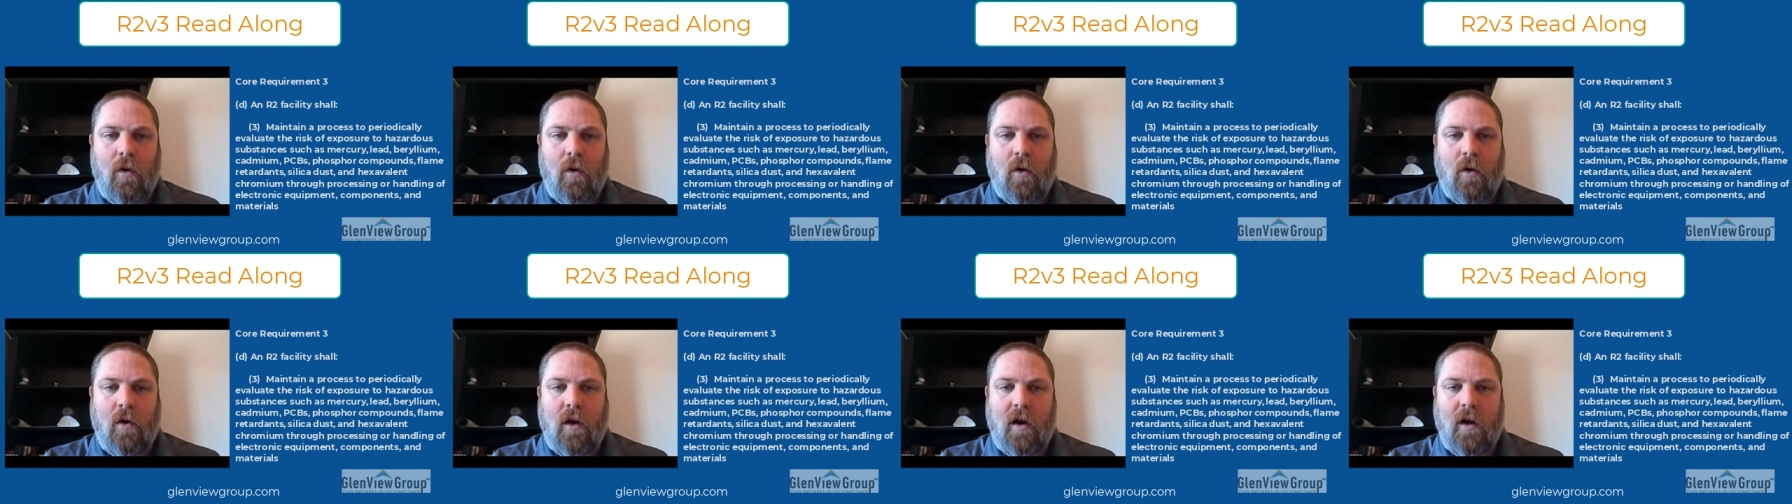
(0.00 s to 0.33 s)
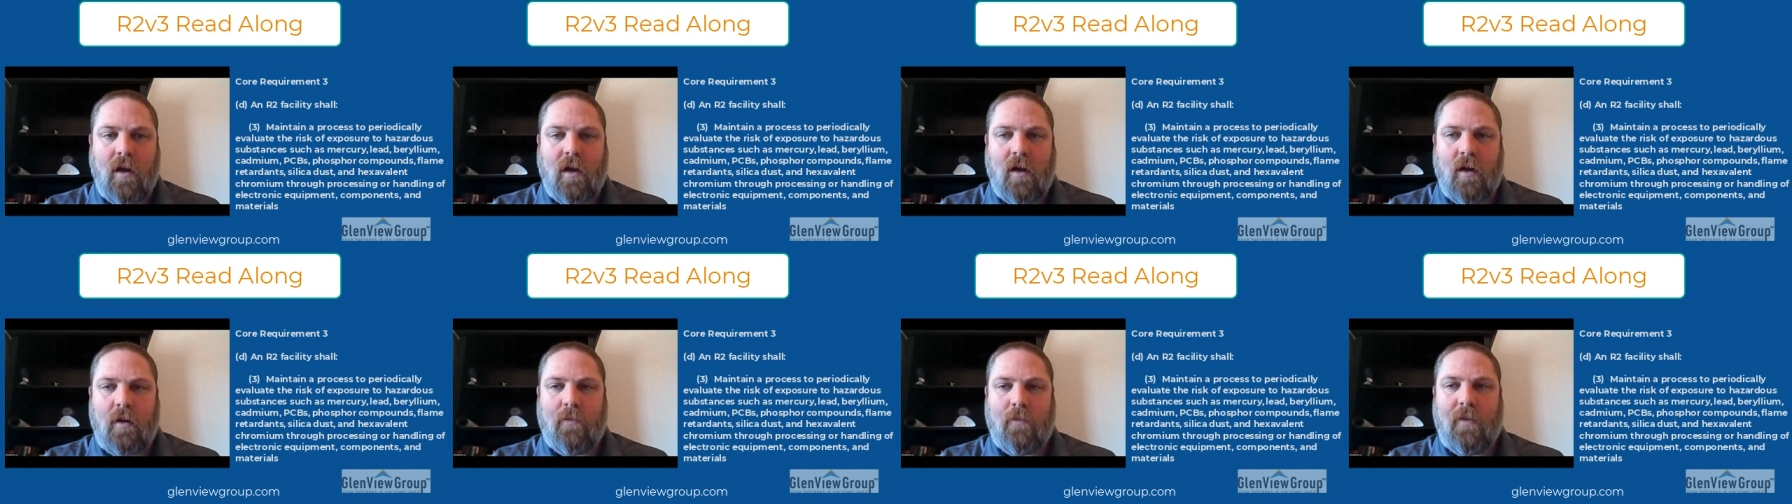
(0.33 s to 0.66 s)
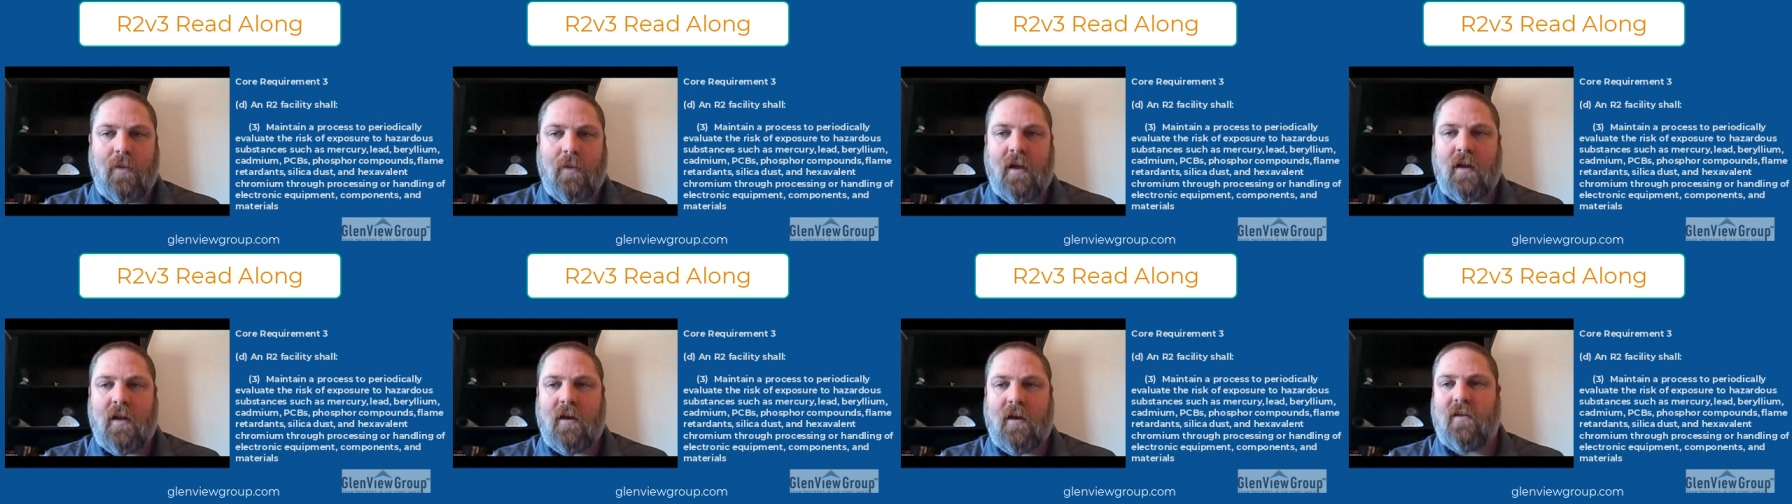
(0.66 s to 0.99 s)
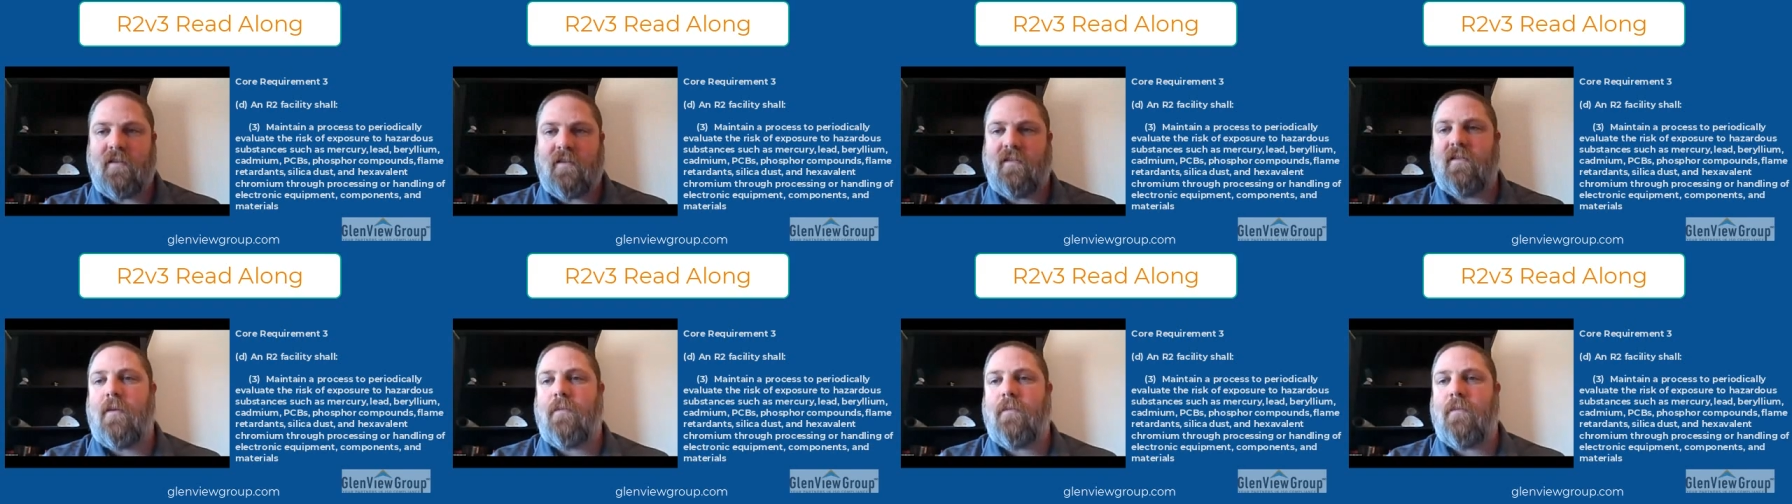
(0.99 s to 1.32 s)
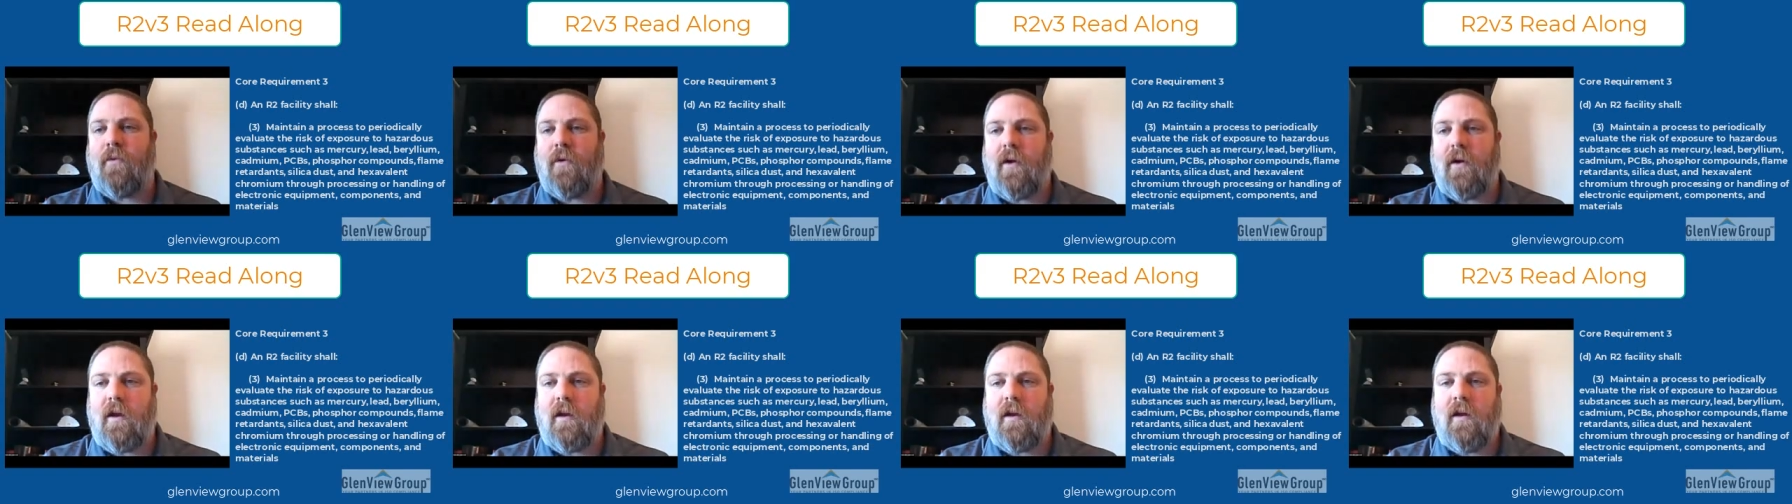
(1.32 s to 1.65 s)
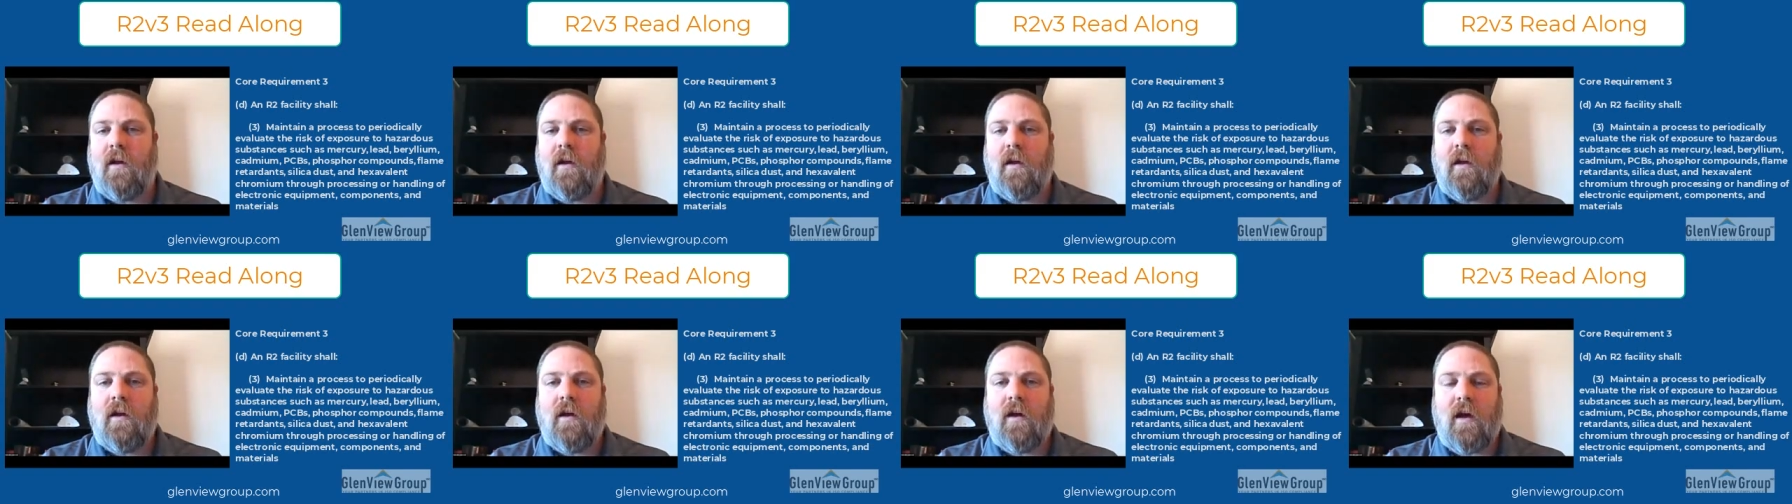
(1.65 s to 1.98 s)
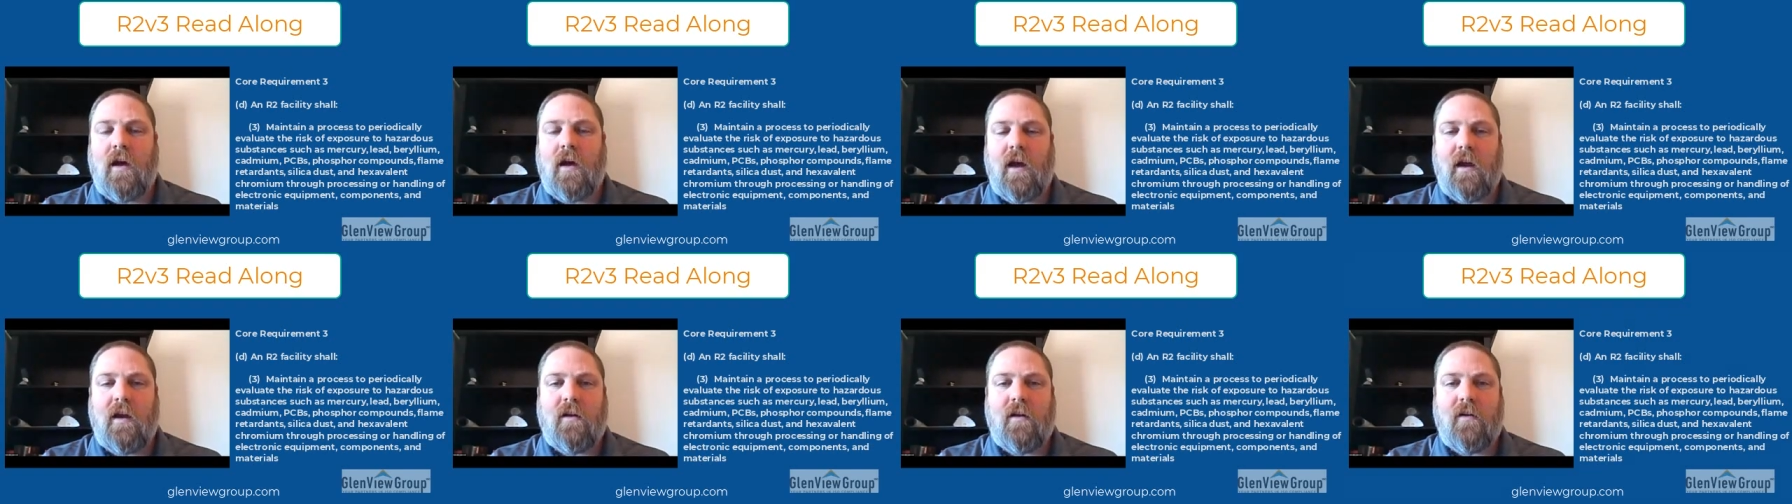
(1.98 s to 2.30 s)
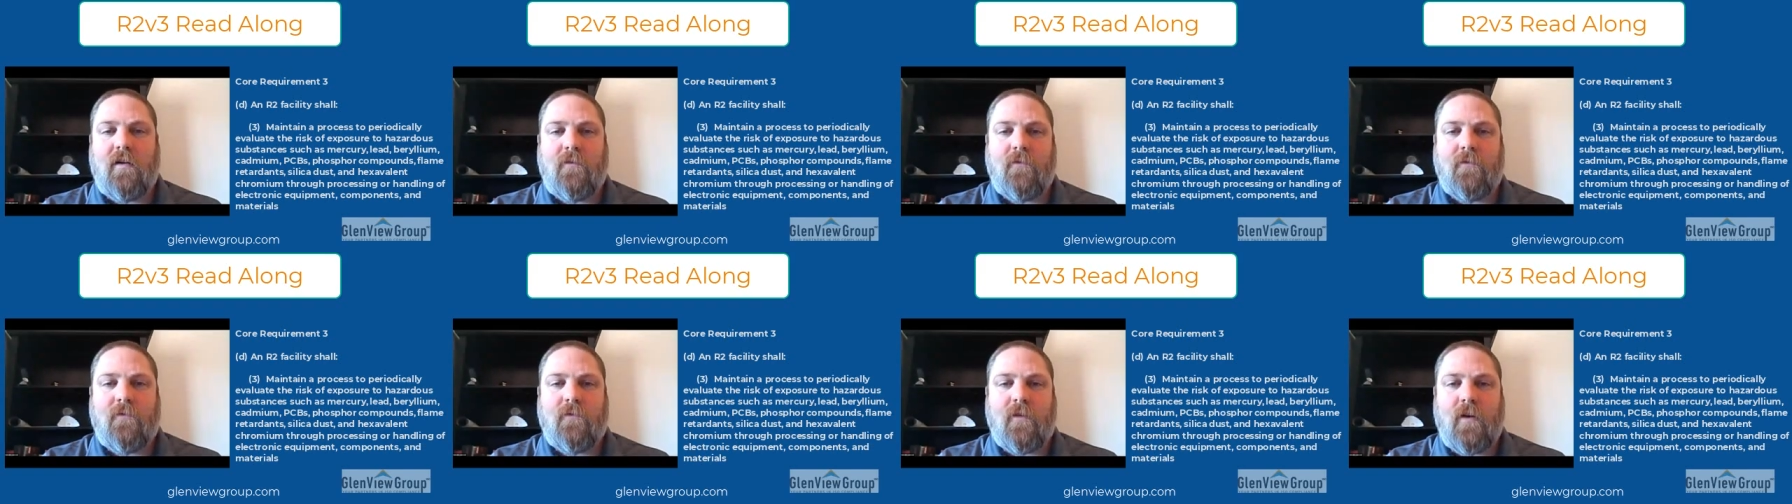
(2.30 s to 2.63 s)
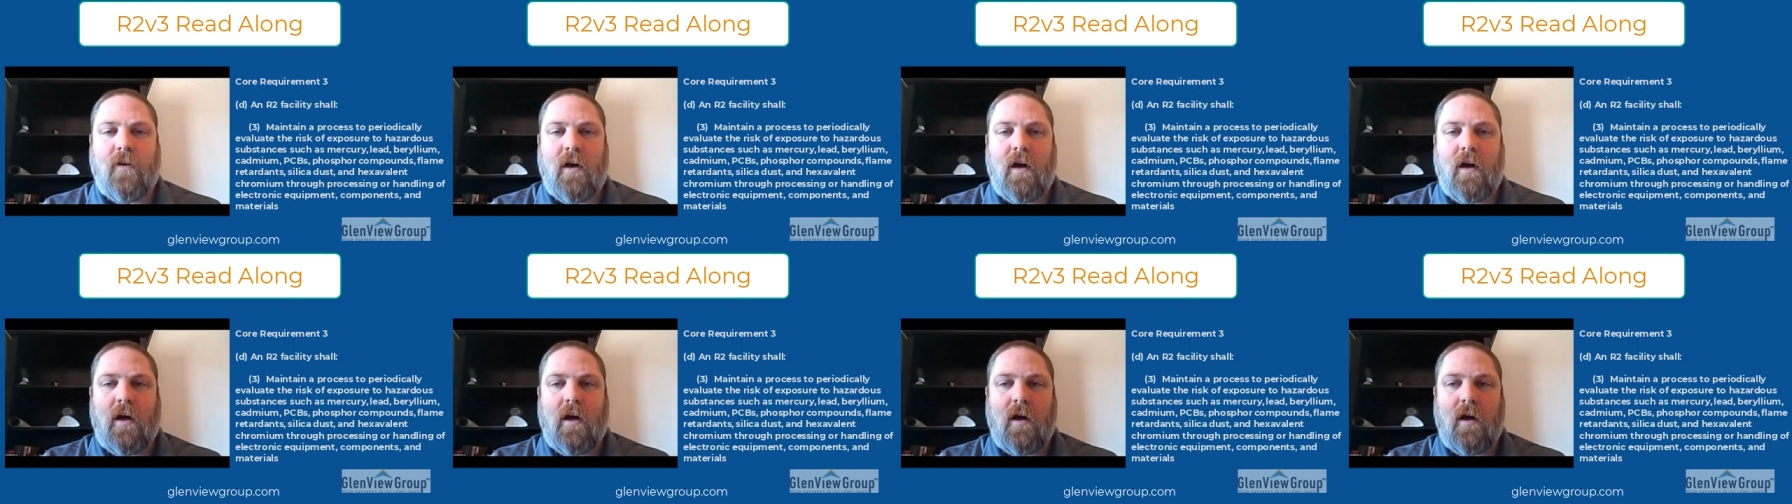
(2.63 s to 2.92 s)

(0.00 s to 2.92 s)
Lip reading: or it could be in a separate kind of